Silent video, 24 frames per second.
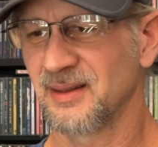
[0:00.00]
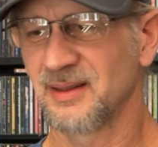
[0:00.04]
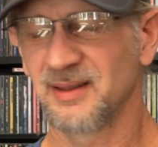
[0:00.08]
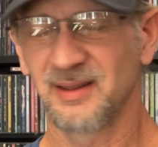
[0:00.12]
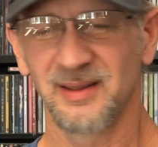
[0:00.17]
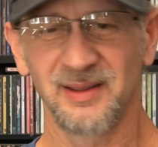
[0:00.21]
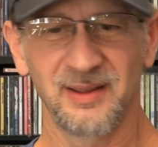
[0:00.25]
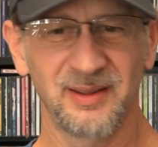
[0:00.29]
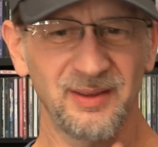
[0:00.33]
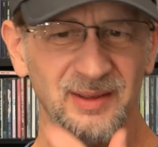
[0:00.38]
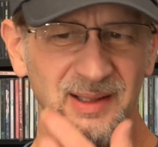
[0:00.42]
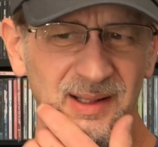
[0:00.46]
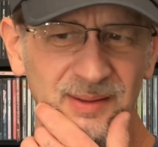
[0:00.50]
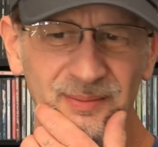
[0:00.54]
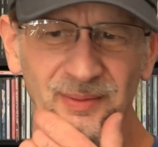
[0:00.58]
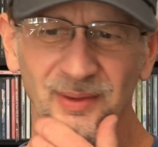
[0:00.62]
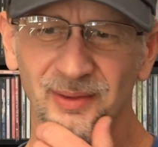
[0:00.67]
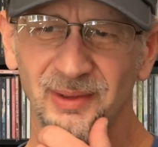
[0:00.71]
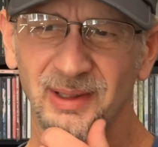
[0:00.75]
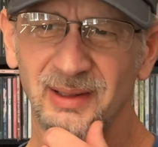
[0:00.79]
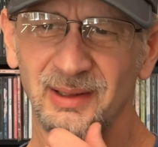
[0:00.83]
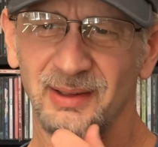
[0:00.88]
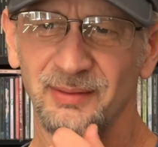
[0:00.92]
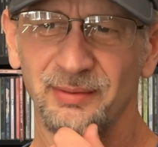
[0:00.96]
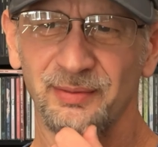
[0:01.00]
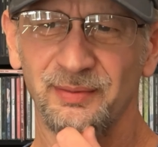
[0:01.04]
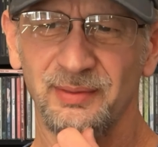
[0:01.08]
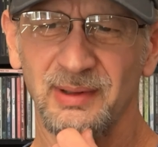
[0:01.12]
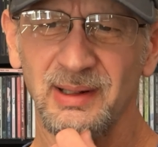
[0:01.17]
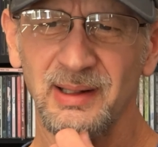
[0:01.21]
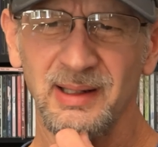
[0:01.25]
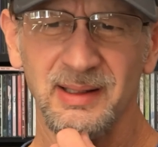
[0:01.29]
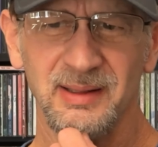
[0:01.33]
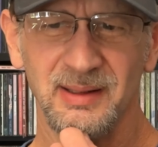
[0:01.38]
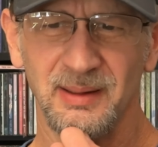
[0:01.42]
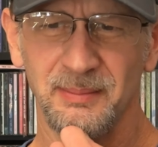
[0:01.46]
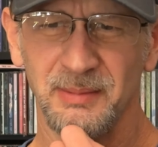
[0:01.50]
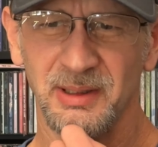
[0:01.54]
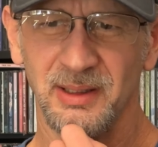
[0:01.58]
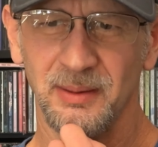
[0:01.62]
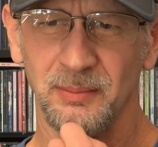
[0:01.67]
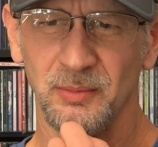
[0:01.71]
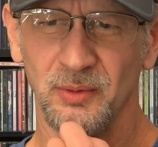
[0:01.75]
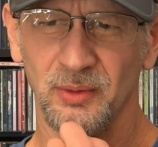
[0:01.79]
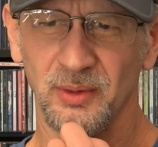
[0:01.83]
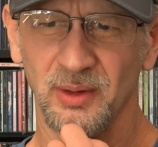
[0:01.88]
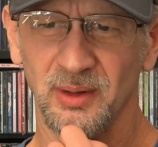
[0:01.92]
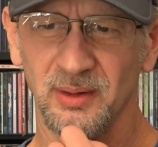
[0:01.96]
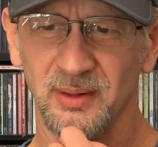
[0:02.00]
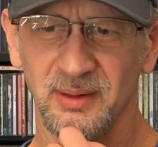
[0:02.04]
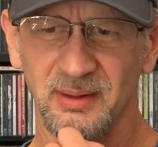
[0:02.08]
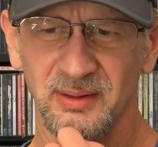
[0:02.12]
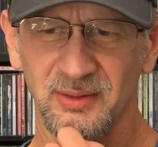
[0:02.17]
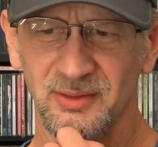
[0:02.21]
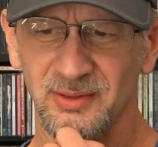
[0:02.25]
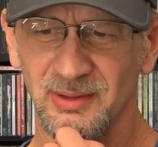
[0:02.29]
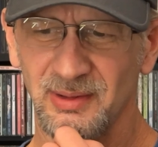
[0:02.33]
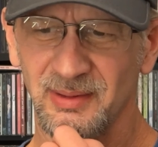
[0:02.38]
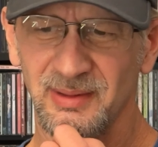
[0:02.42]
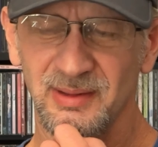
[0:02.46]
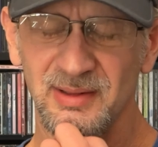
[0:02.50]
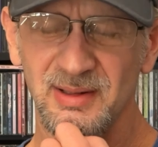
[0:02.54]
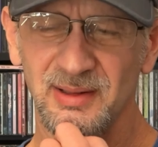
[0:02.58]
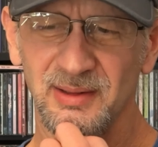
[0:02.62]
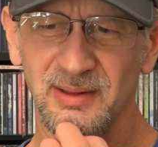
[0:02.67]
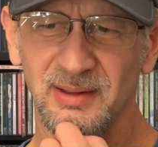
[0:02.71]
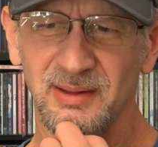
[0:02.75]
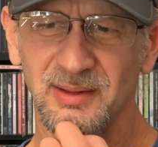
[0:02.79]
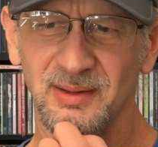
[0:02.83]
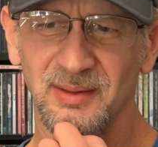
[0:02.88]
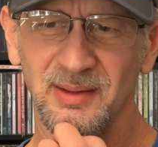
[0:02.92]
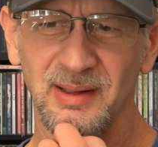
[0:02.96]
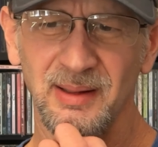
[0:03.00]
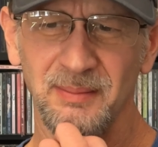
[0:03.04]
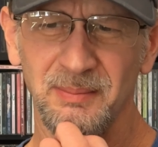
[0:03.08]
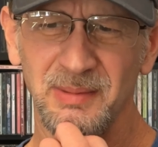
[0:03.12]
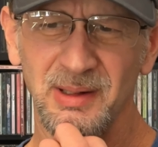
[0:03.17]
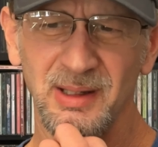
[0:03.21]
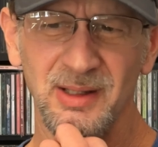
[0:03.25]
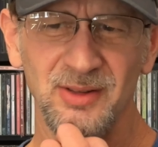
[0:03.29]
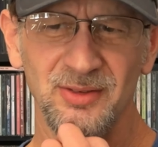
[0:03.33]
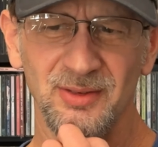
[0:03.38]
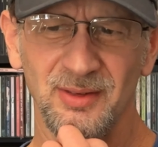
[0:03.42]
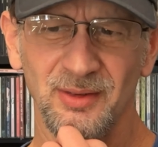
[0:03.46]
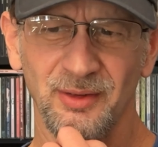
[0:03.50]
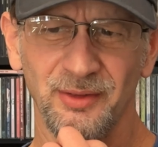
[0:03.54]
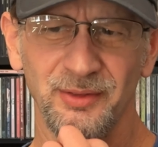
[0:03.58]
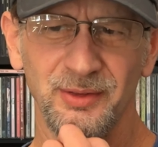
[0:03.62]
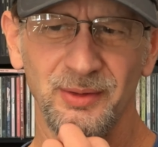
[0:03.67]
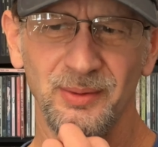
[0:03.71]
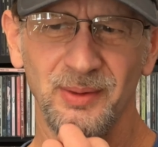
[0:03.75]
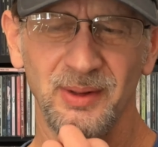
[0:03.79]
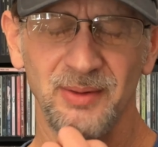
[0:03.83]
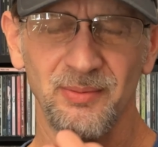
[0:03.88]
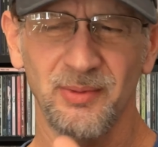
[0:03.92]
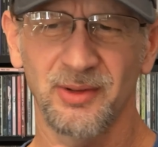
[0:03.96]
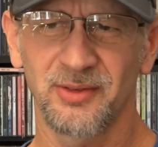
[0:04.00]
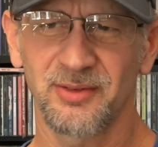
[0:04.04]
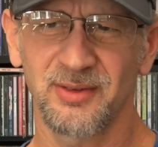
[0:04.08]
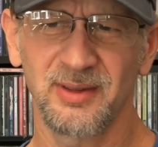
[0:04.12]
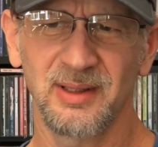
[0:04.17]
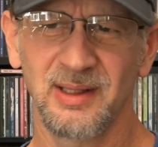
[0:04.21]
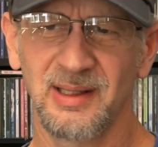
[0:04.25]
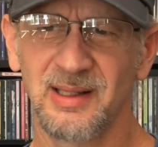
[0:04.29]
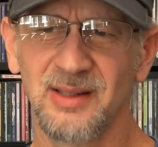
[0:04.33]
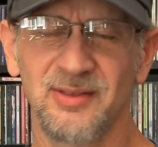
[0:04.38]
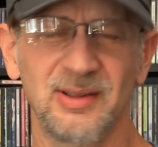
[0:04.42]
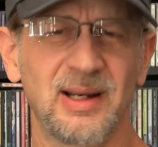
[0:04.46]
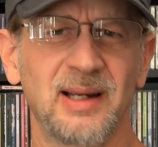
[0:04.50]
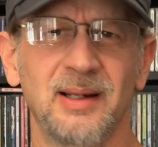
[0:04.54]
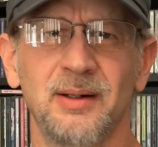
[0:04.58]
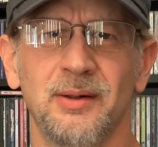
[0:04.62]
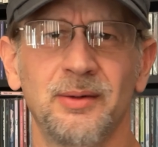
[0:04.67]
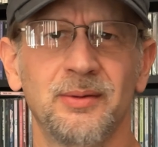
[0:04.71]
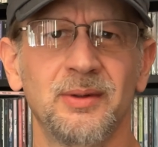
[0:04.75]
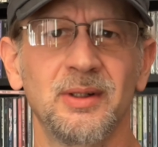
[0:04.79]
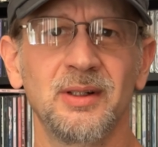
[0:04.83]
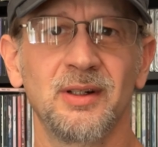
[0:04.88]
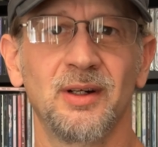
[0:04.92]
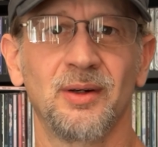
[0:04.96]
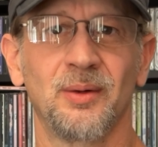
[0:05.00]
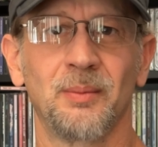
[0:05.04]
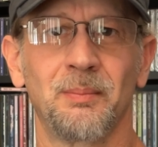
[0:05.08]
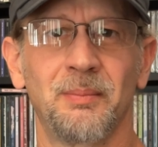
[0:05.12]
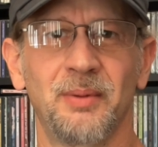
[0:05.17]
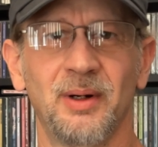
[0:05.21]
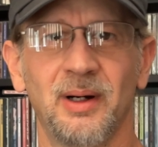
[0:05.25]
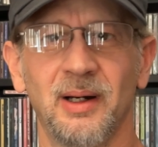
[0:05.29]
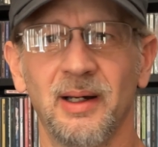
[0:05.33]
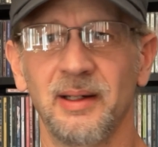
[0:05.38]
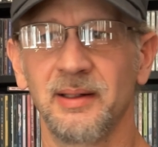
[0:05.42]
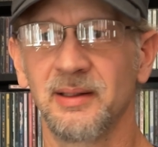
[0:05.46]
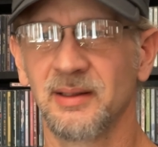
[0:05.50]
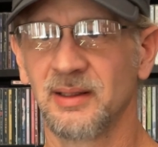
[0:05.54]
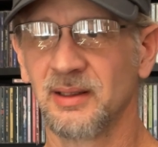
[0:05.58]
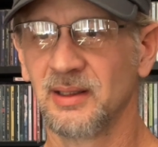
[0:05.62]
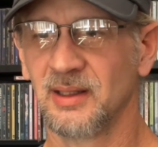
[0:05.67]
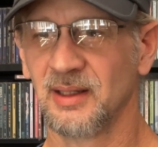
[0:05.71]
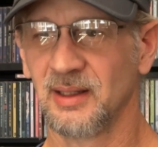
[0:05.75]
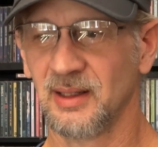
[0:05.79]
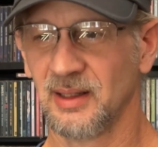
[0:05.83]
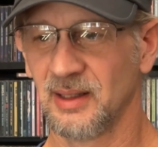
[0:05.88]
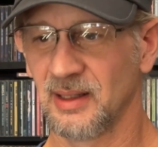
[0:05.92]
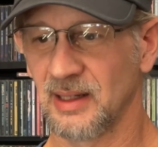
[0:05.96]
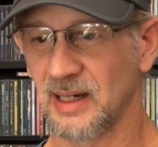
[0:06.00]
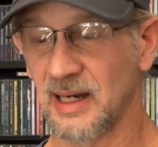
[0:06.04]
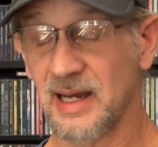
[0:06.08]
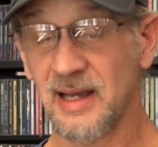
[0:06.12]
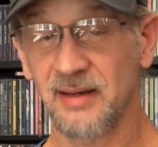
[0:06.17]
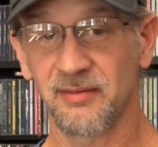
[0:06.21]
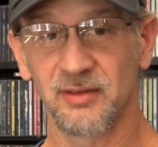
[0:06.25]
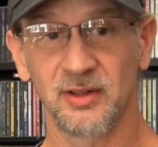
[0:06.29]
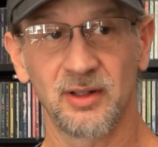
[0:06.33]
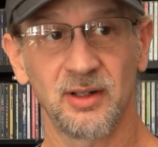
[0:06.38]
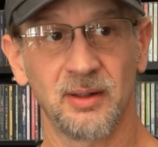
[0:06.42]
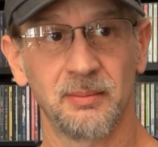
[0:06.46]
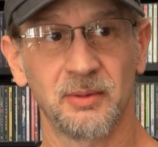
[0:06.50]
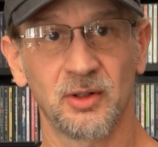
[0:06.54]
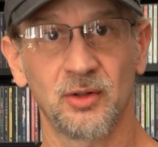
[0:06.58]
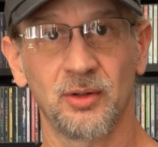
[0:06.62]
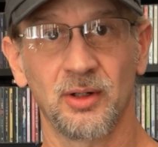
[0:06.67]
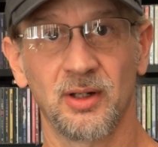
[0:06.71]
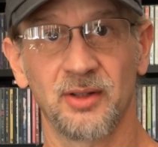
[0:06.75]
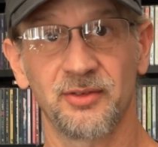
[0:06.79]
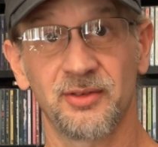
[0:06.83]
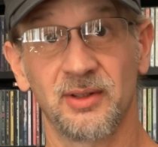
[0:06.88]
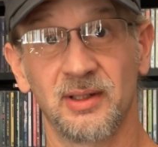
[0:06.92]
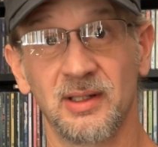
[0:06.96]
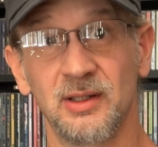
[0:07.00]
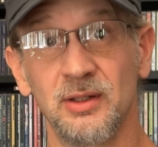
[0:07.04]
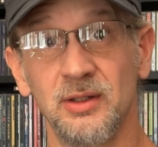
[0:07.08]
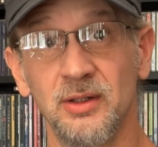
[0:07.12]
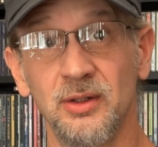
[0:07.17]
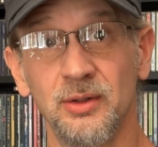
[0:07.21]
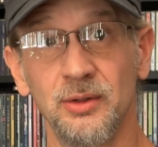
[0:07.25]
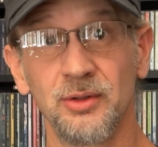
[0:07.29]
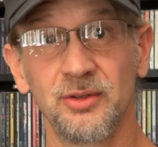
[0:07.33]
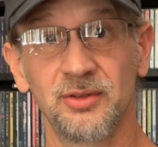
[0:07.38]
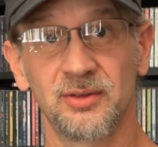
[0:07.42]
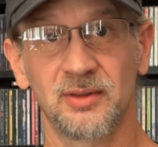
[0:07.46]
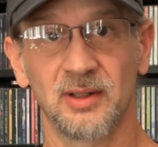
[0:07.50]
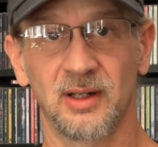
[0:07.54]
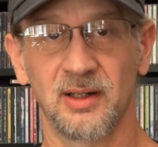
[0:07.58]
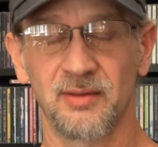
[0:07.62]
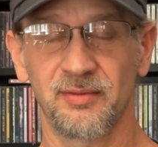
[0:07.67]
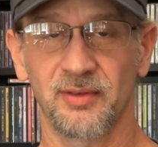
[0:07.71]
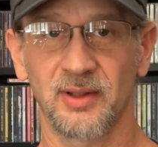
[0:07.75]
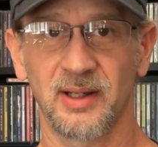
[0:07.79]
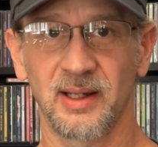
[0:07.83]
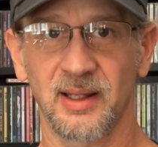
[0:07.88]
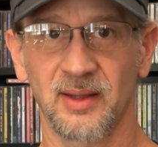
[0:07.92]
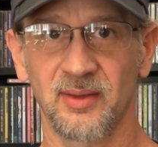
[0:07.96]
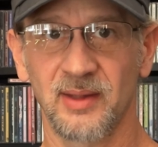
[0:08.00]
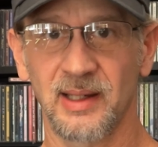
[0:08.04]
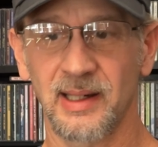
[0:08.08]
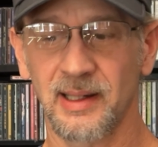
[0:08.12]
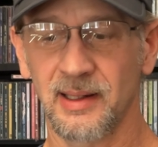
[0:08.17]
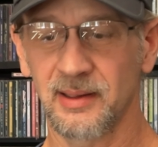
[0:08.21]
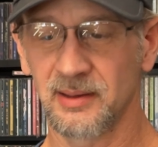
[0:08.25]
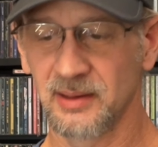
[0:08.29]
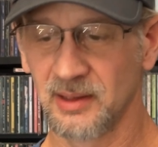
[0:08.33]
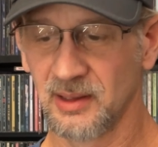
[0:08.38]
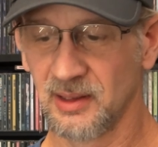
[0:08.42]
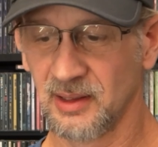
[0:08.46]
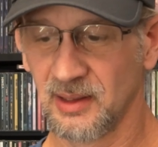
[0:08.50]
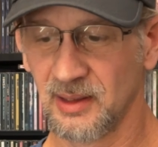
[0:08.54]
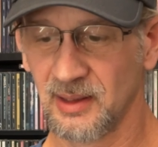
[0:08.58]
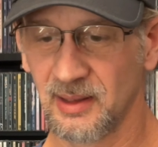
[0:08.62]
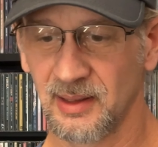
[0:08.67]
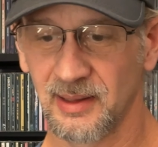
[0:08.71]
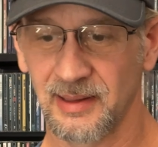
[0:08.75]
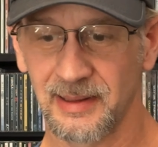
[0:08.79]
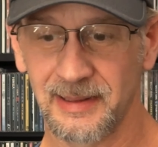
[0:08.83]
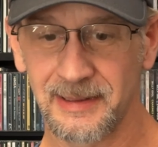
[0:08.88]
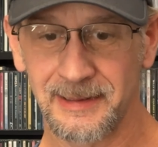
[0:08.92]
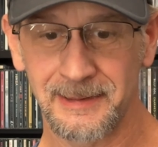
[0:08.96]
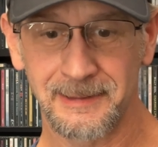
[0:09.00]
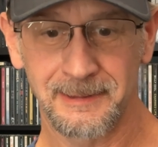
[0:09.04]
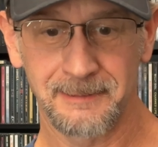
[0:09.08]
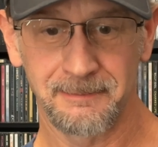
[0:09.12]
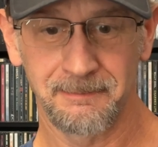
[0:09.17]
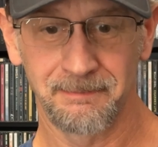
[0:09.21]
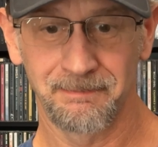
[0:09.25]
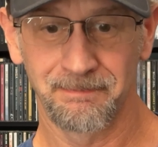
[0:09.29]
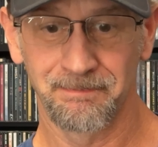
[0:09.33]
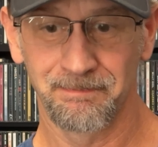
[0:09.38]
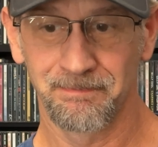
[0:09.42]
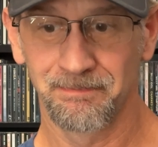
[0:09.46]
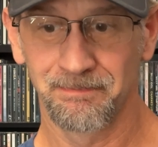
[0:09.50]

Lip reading: you're not really going to find them anymore. So they may still do it with CDs, I don't know, but I haven't come across any new stuff like that. But